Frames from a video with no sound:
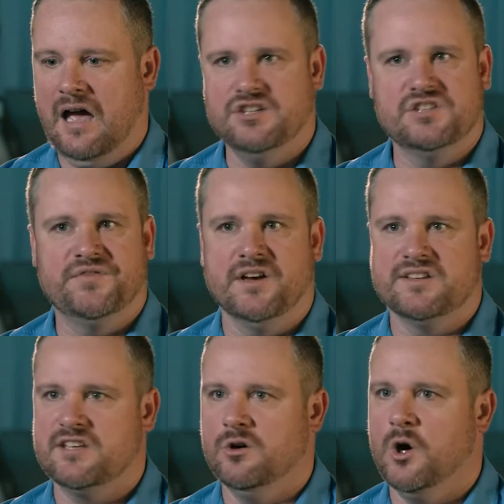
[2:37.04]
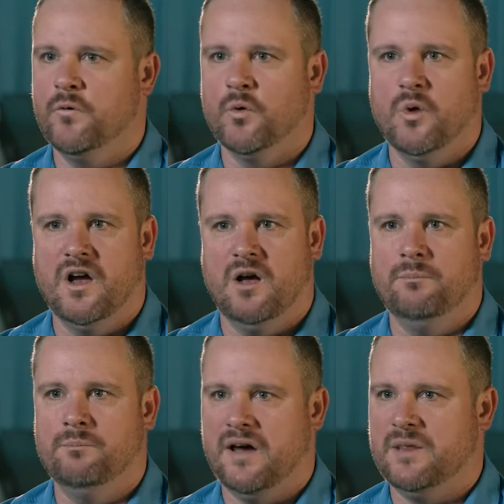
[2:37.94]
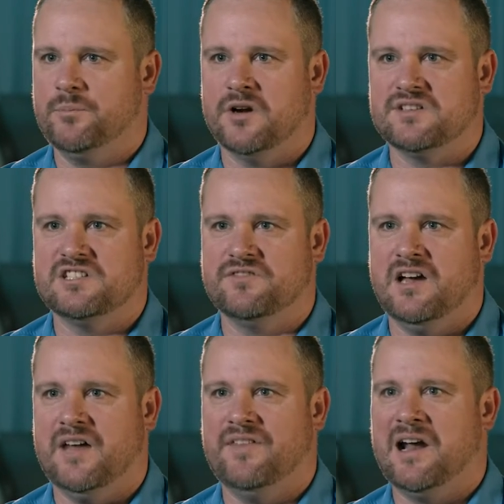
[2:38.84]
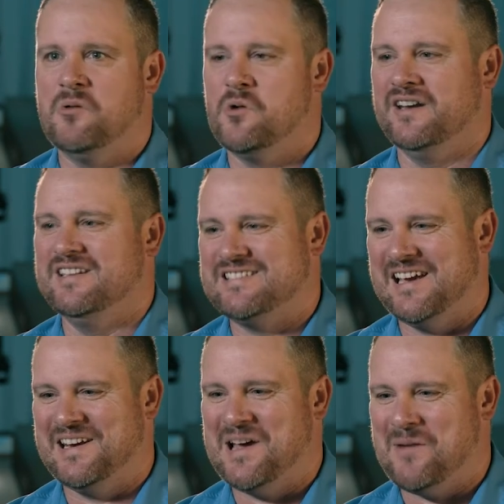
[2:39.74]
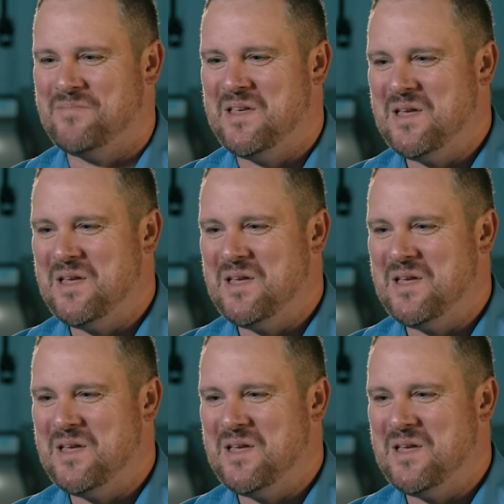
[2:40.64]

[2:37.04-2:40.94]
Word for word: I just felt so overwhelmed by the presence of God that I wanted to stand up,